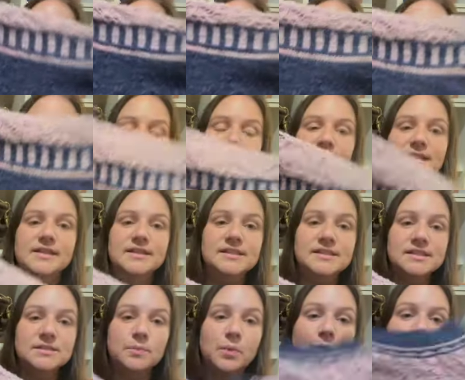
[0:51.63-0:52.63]
But this is
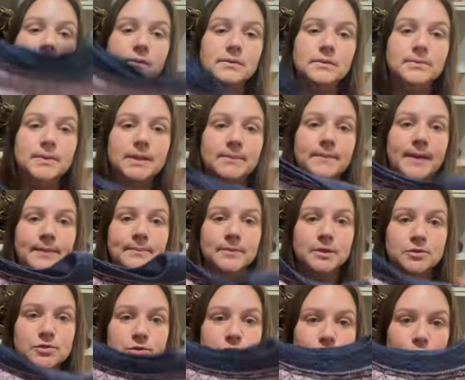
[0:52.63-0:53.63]
probably my
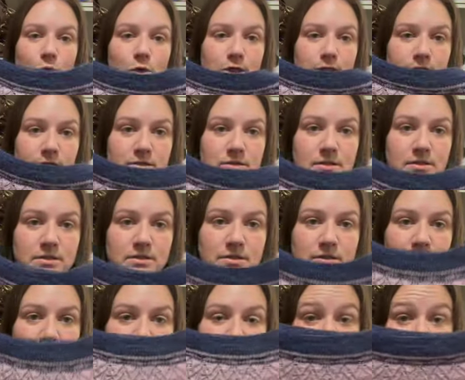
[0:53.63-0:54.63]
most worn
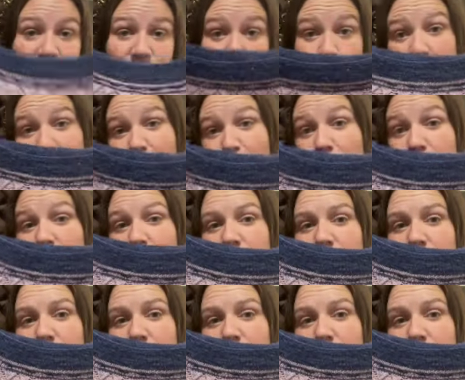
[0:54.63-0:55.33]
sweater.